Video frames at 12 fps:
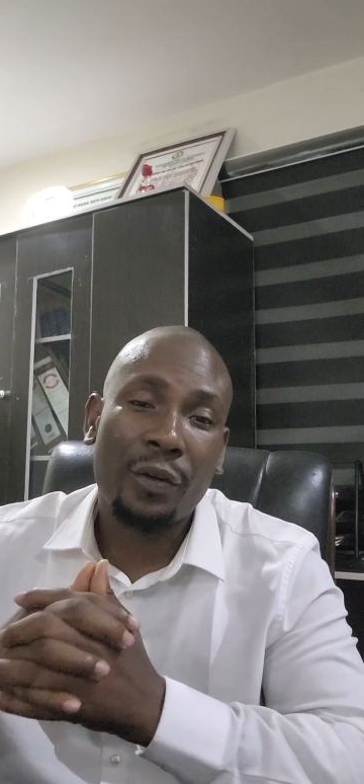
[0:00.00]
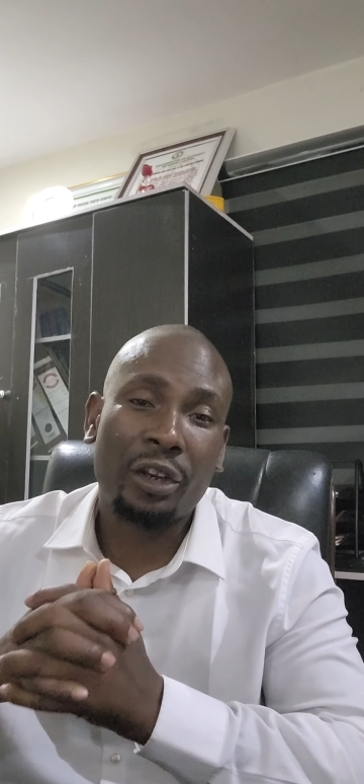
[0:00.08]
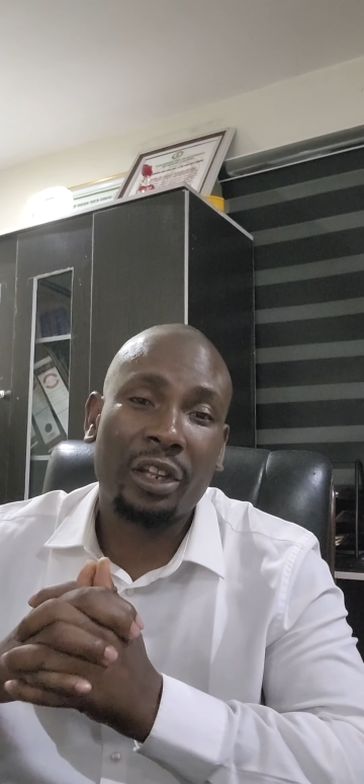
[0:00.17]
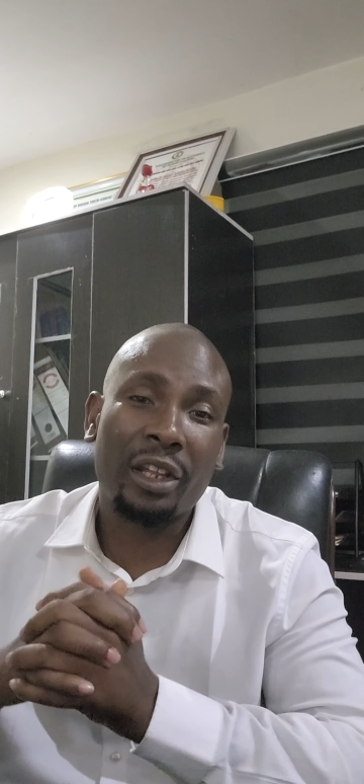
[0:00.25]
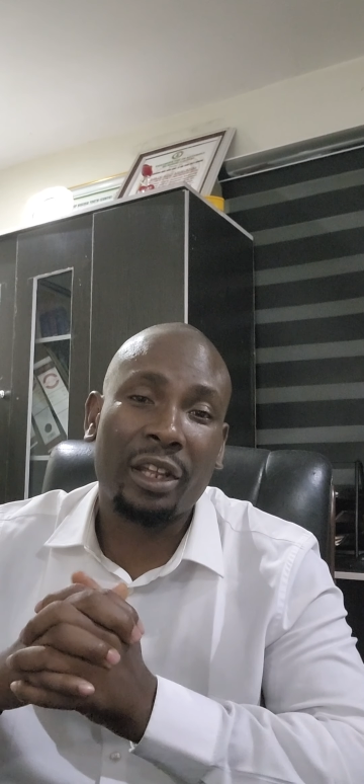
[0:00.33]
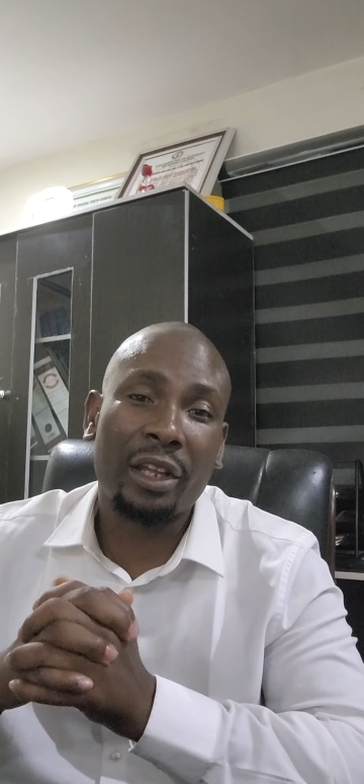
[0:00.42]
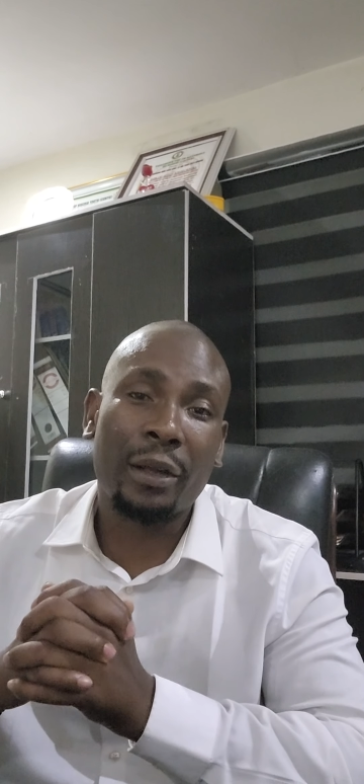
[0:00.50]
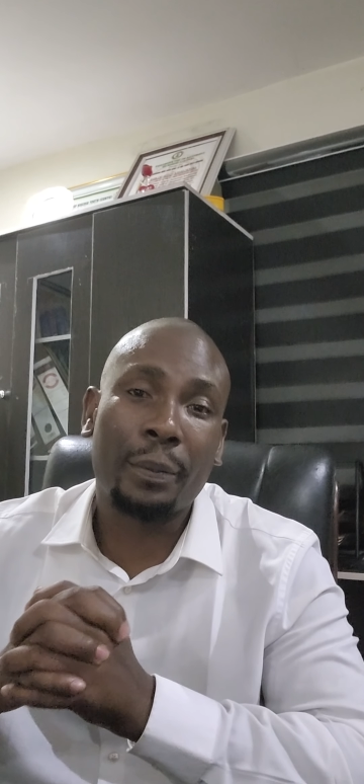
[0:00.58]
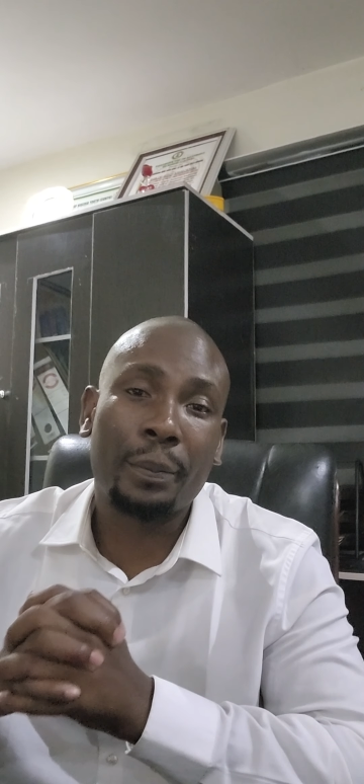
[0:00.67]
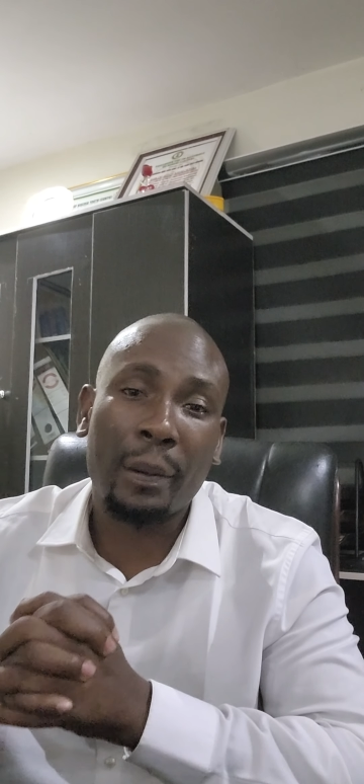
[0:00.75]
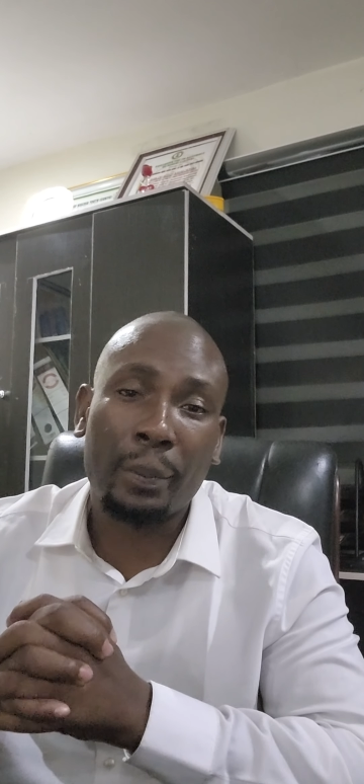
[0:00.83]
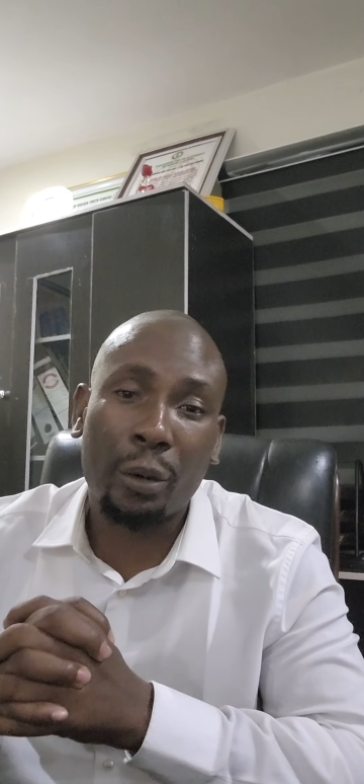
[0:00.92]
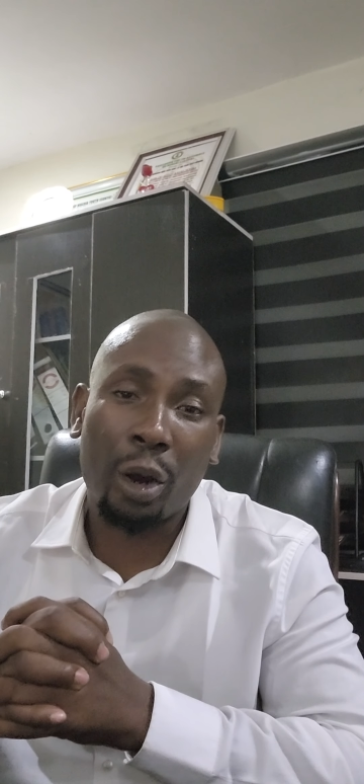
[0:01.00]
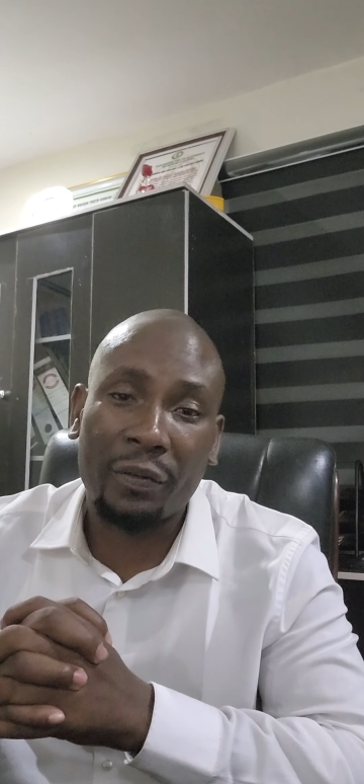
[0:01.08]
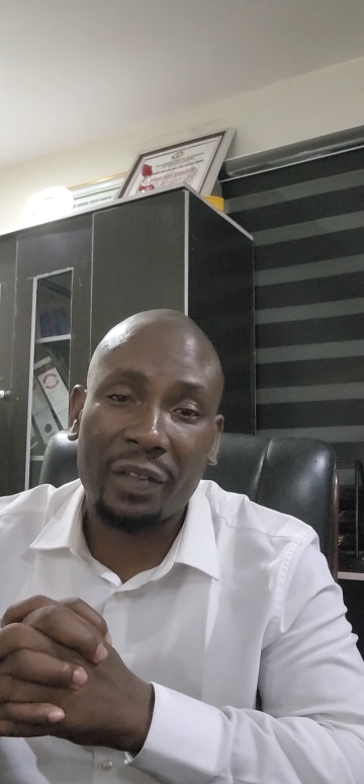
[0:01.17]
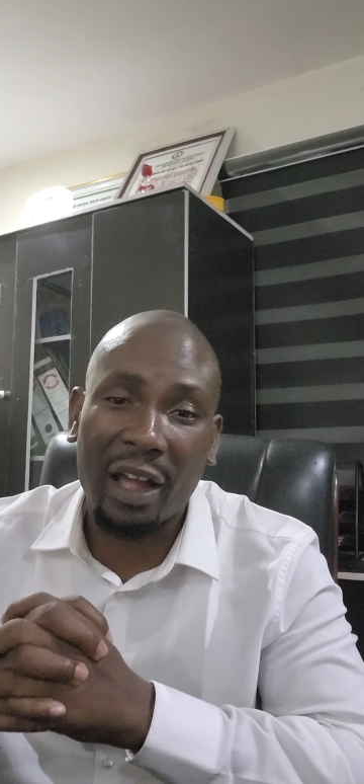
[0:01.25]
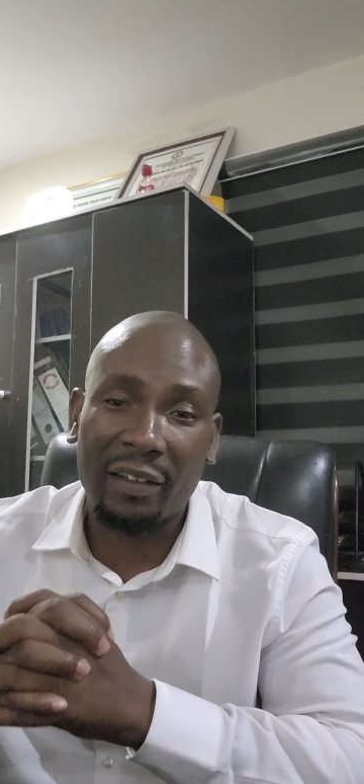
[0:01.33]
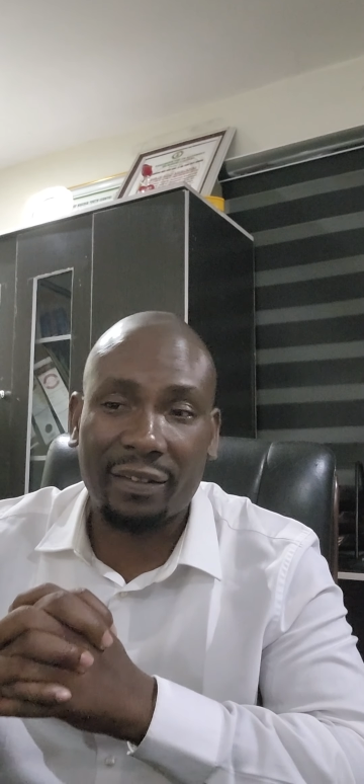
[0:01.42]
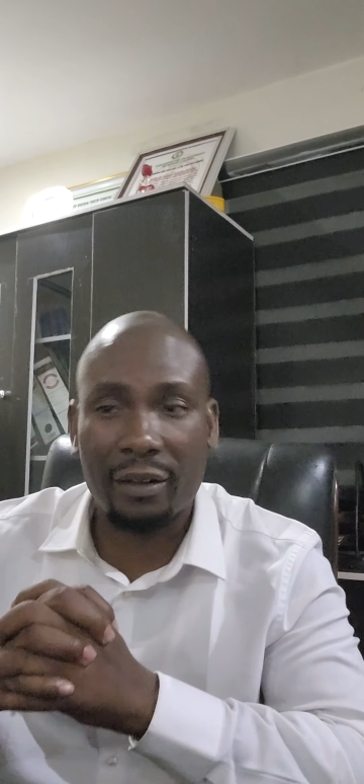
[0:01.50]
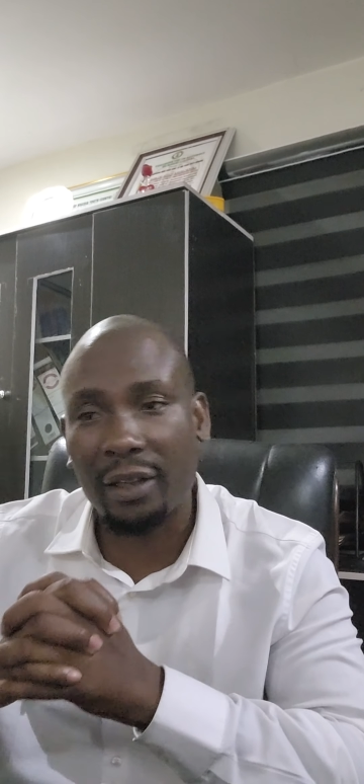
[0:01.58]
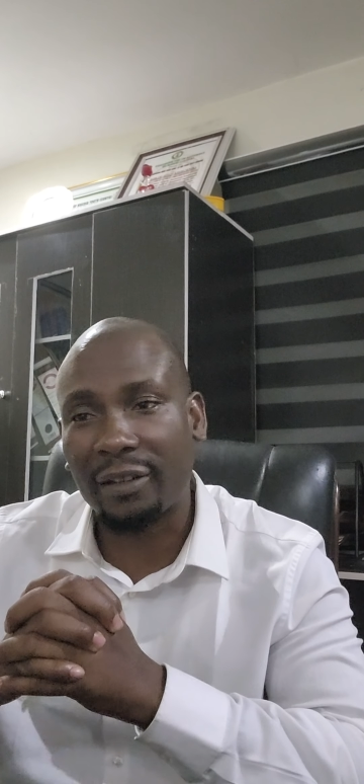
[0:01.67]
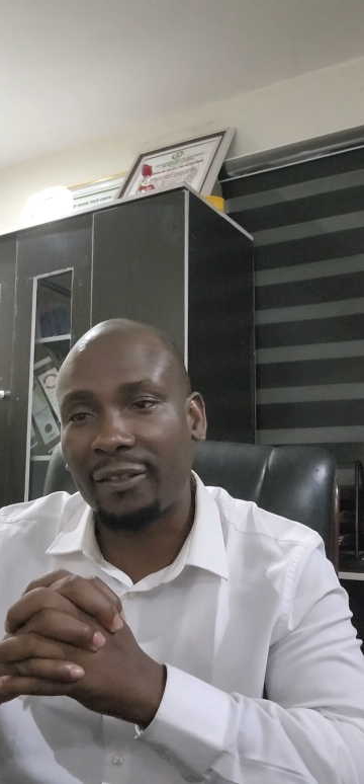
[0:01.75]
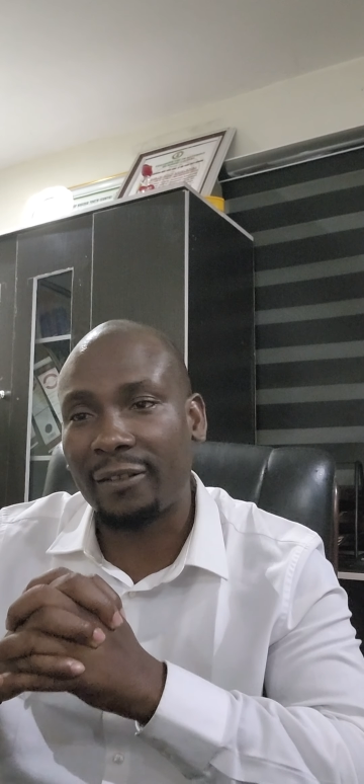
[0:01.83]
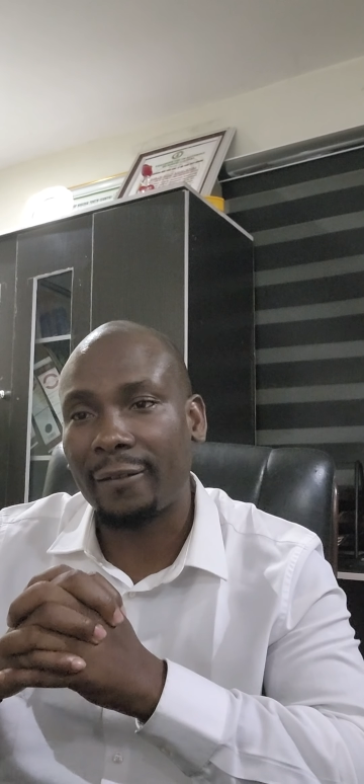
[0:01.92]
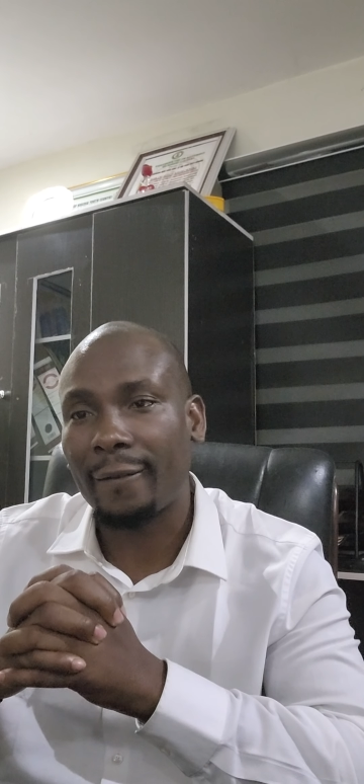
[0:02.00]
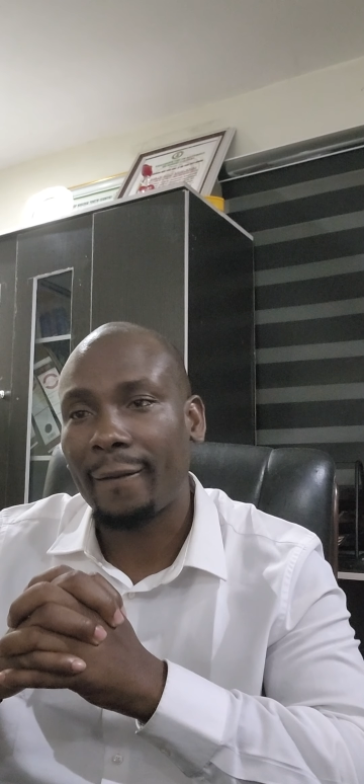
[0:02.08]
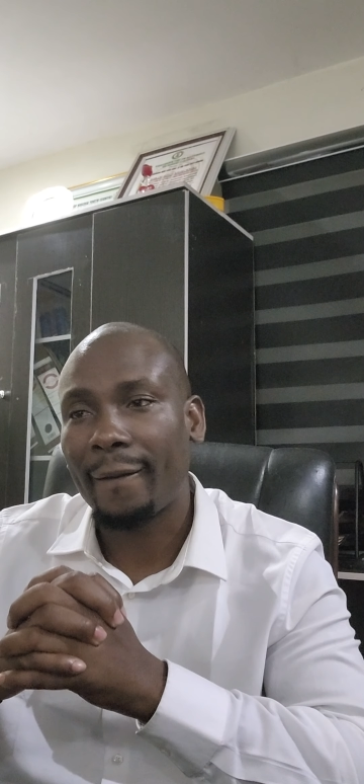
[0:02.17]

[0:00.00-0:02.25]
the people of that state.